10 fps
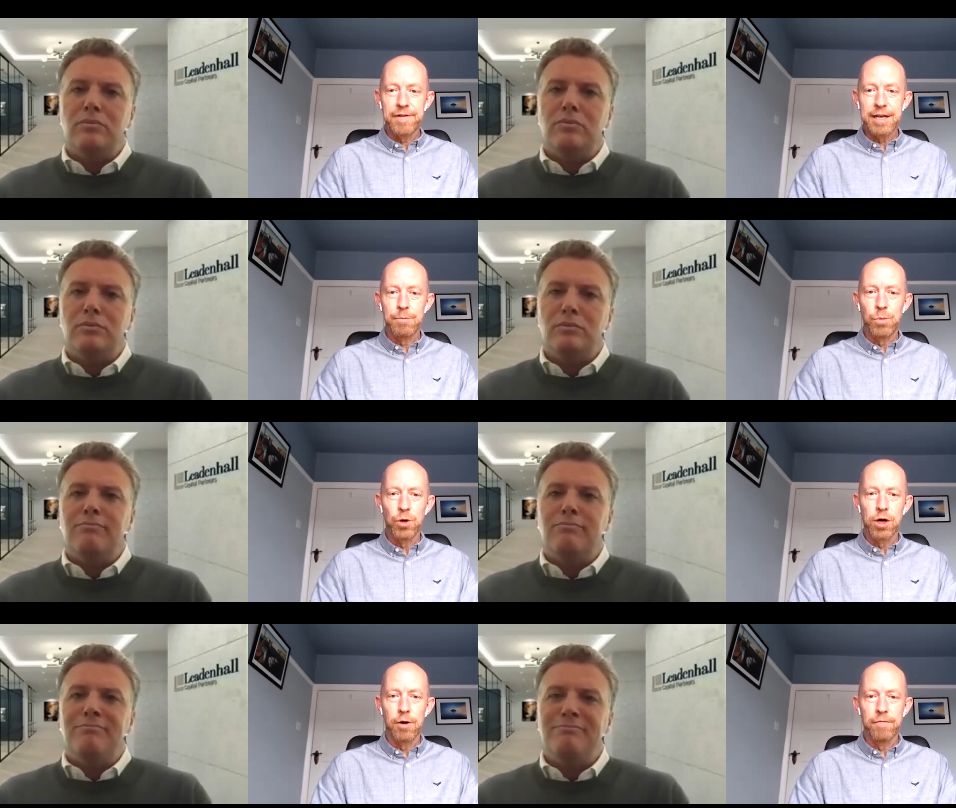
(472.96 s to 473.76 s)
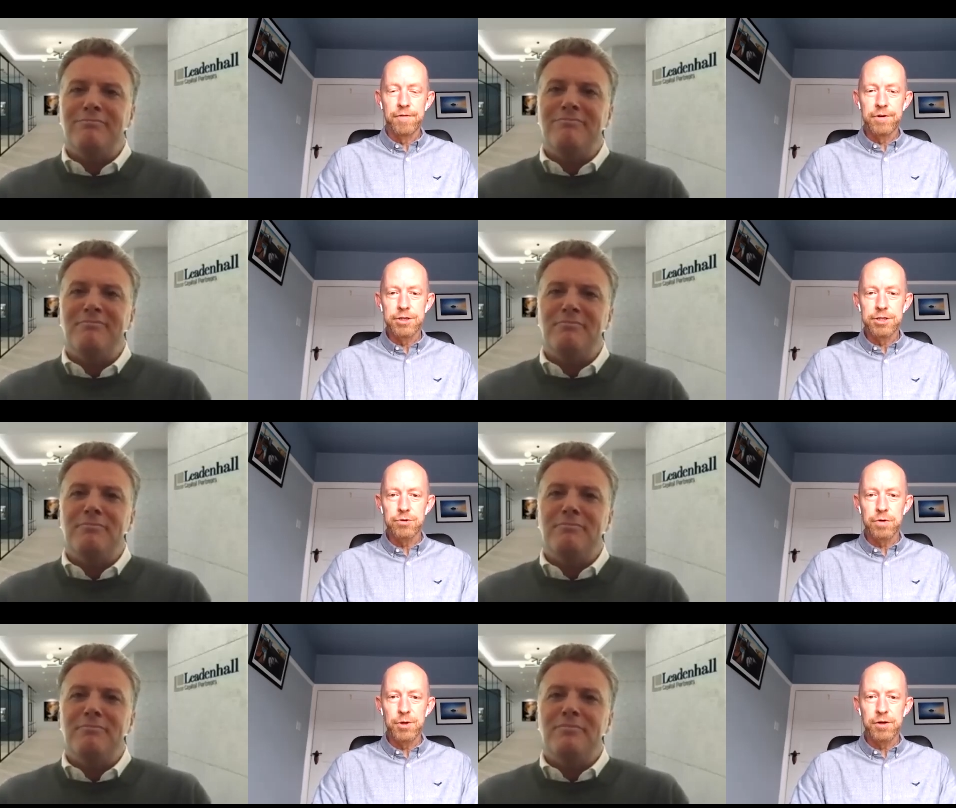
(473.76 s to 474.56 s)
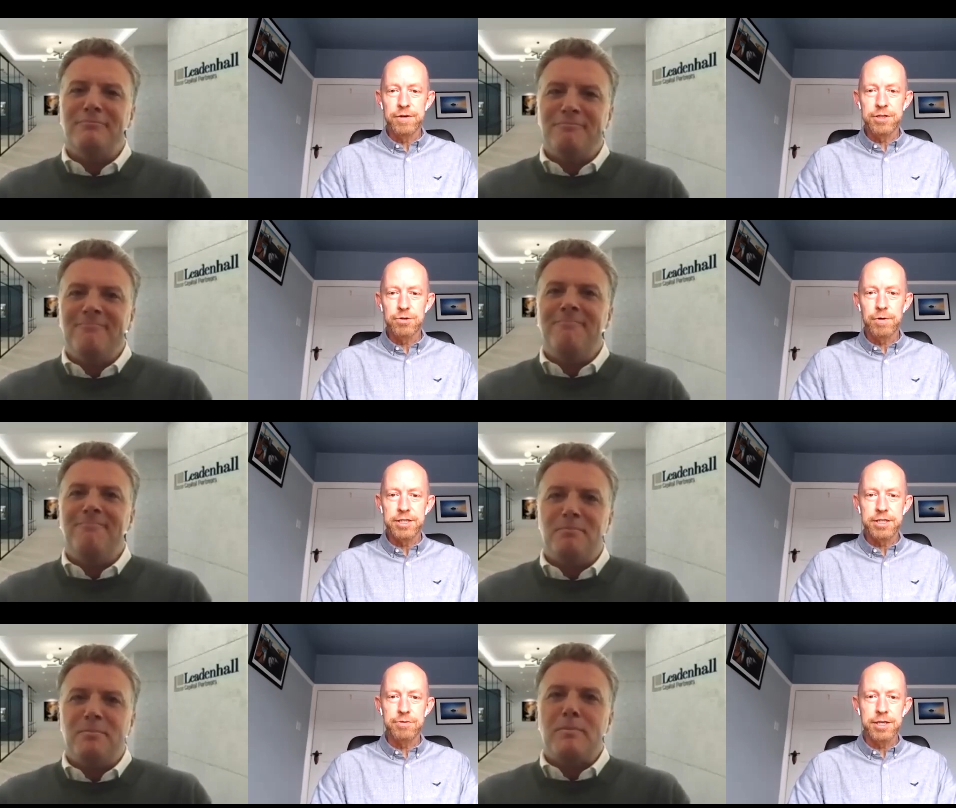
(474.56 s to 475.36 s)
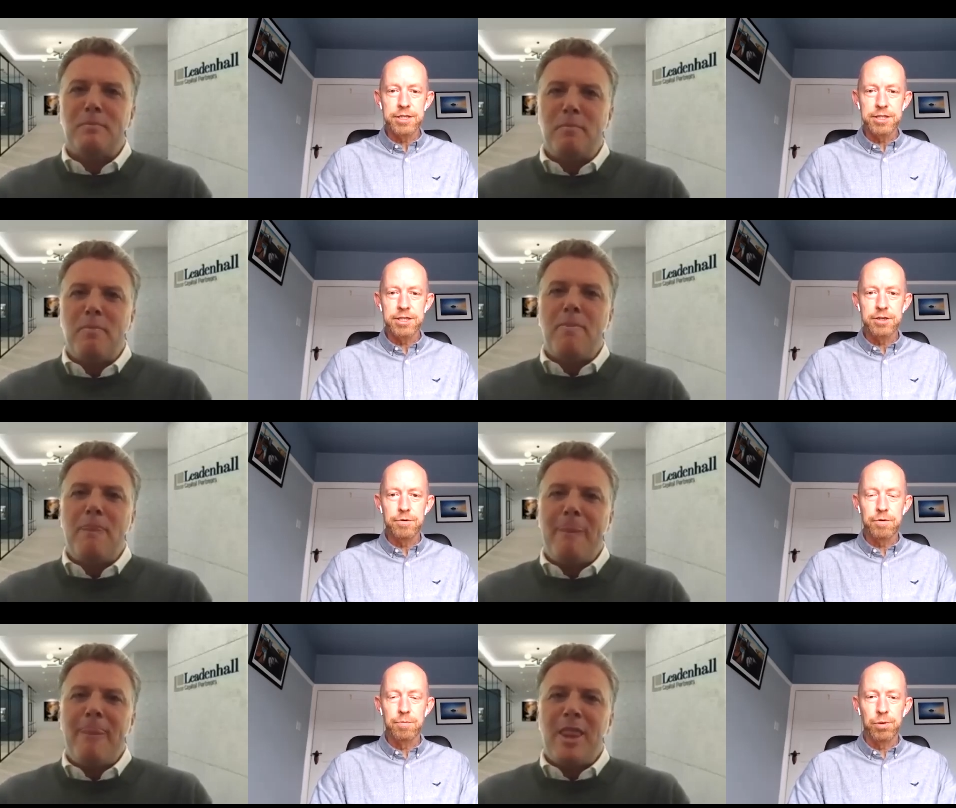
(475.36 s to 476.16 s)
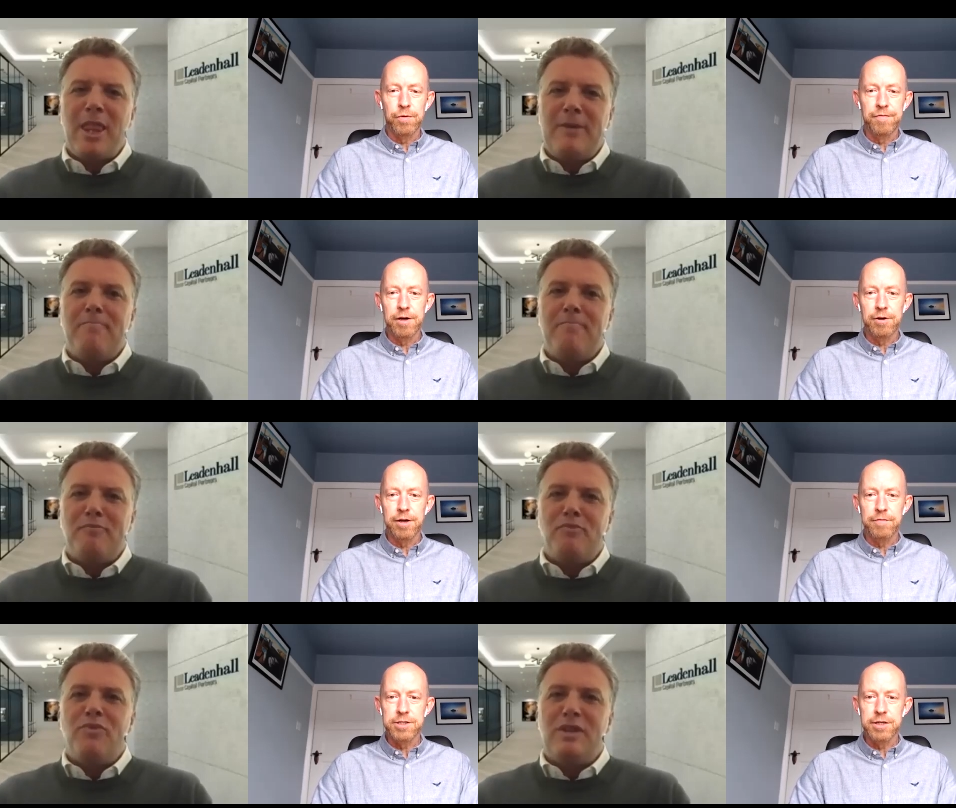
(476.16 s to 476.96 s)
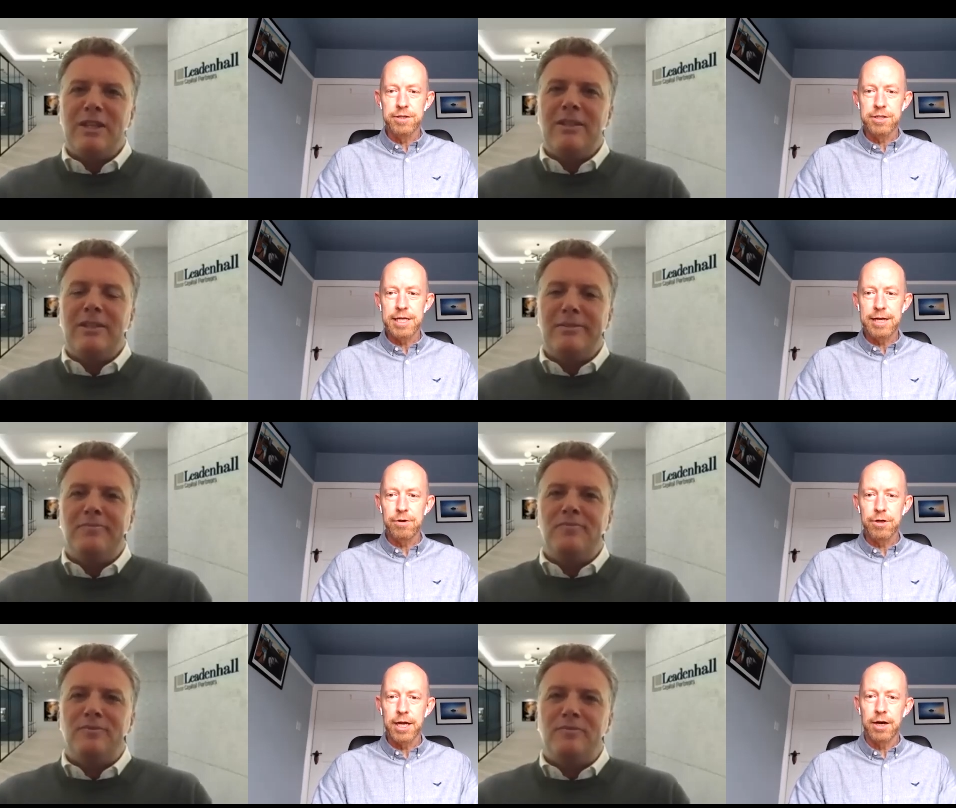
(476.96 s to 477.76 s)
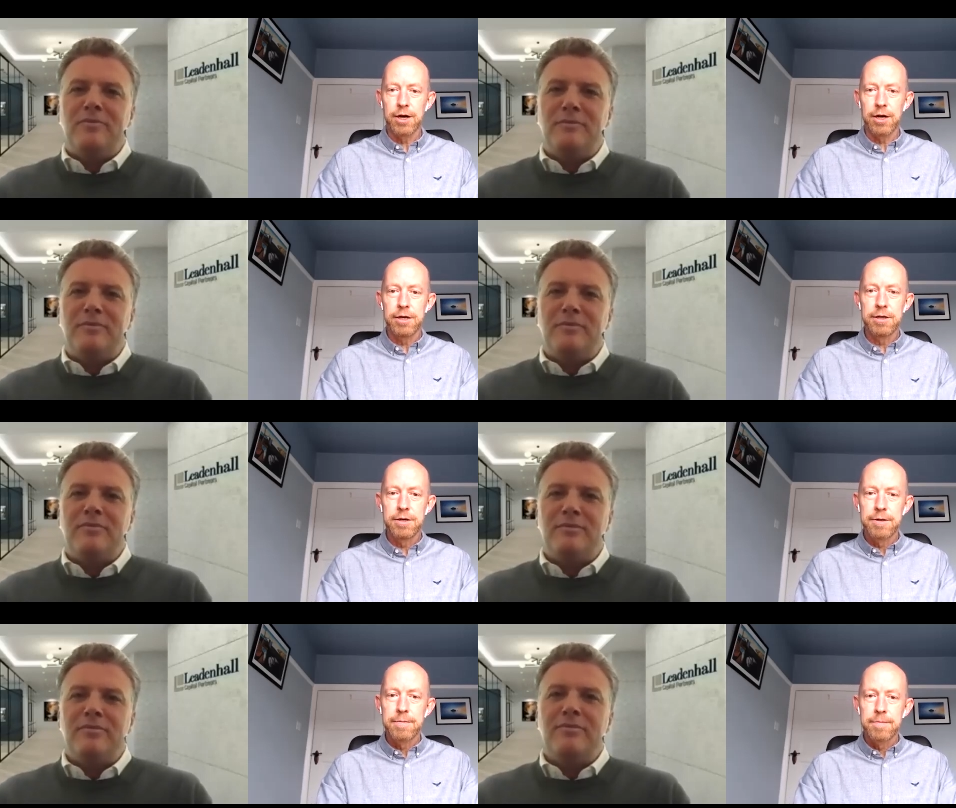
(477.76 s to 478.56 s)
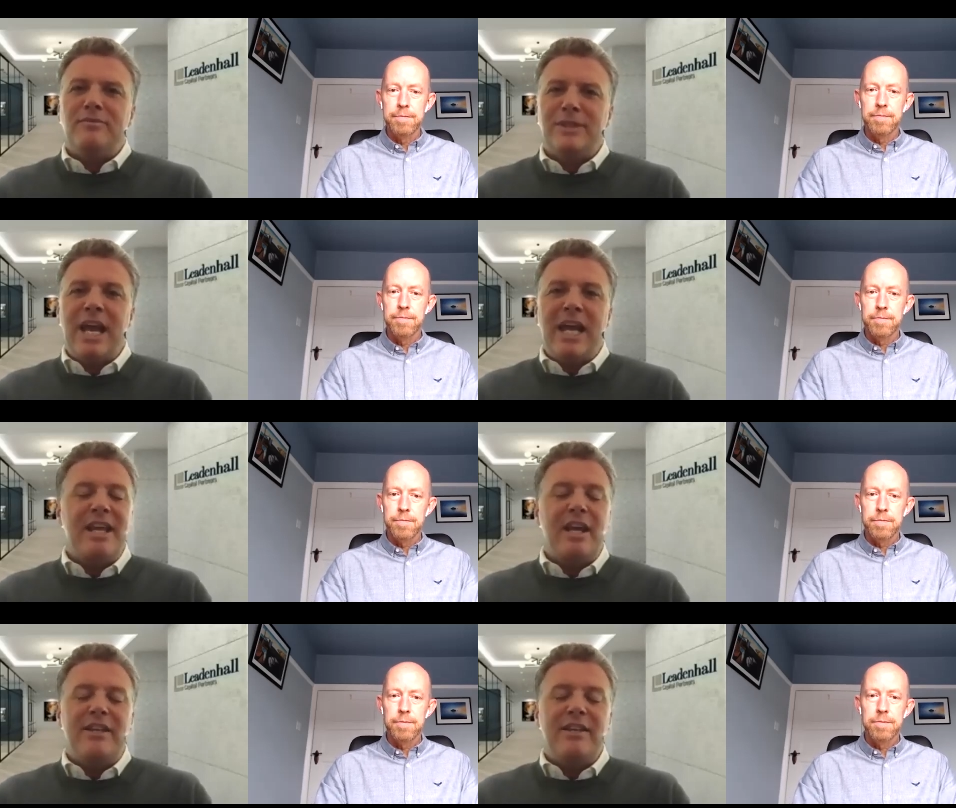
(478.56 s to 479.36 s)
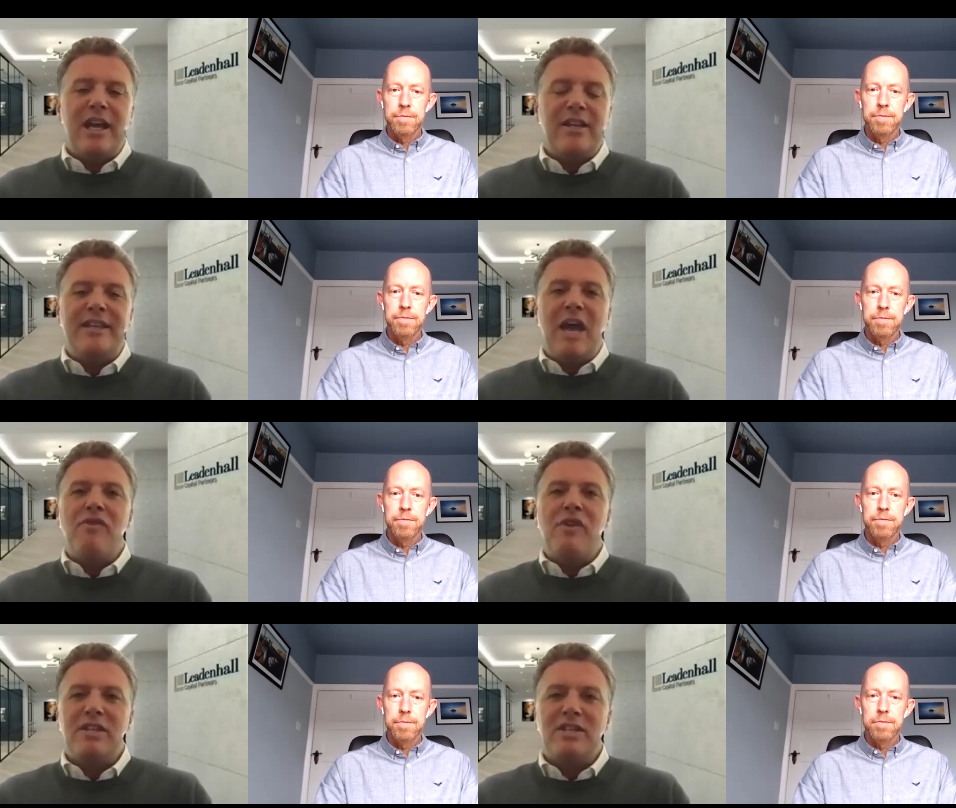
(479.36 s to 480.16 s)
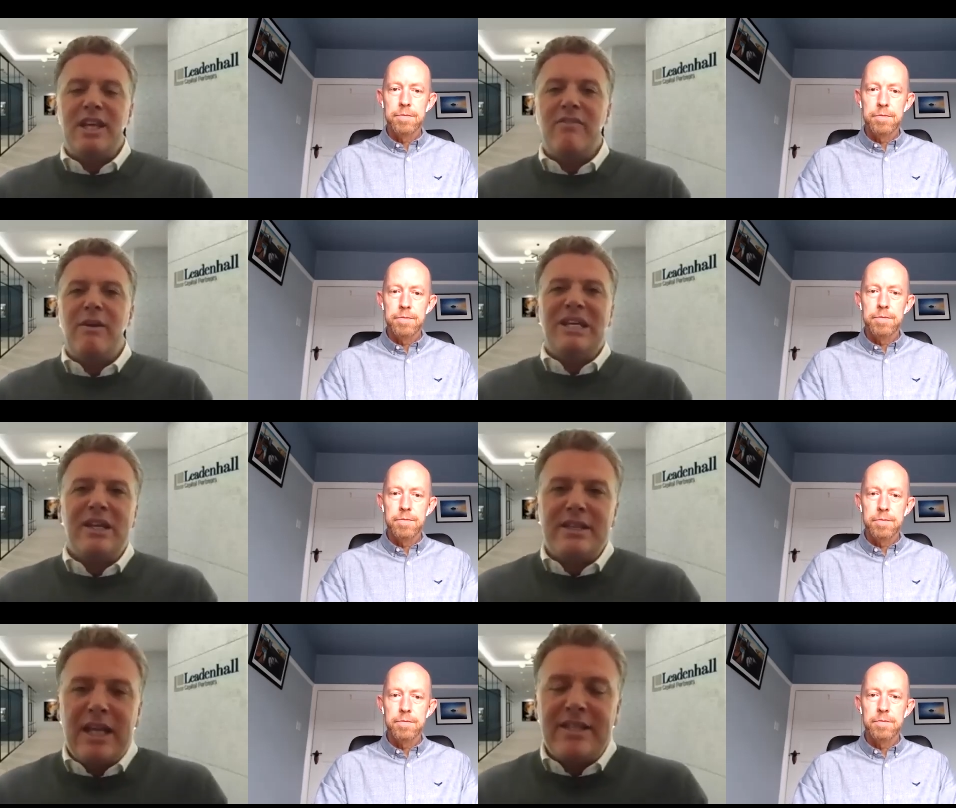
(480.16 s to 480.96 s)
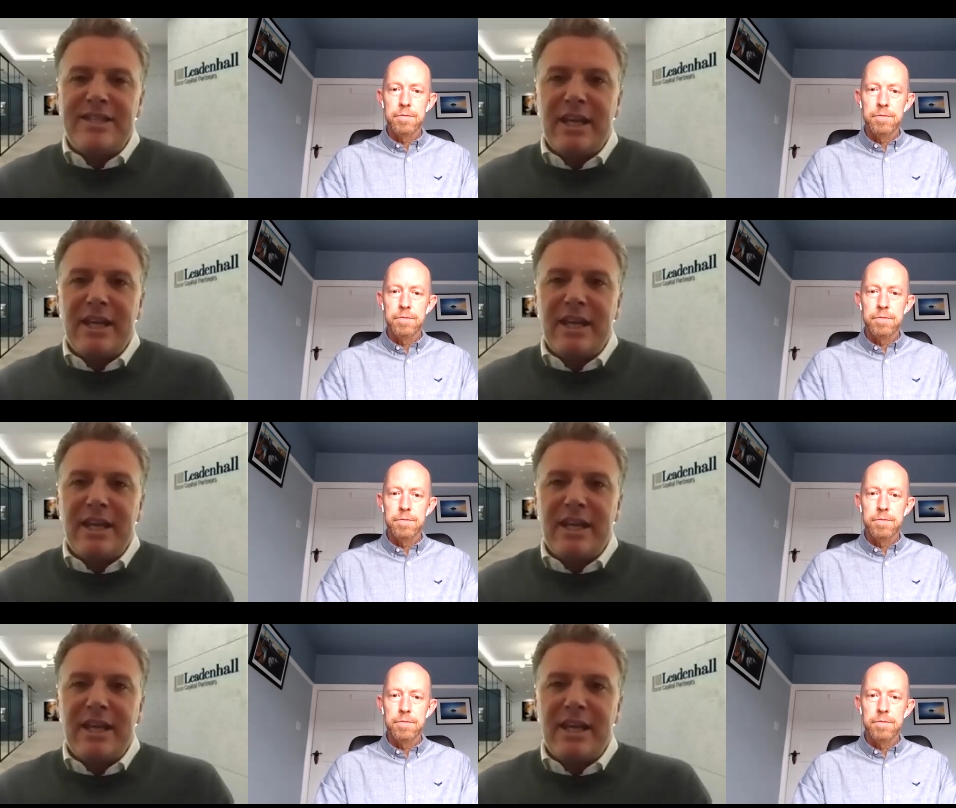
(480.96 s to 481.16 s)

Speaker 1: feeling more confident as we move into 2022 with portfolio returns now looking higher?
Speaker 2: Yeah, definitely, Steve. I mean, that, uh,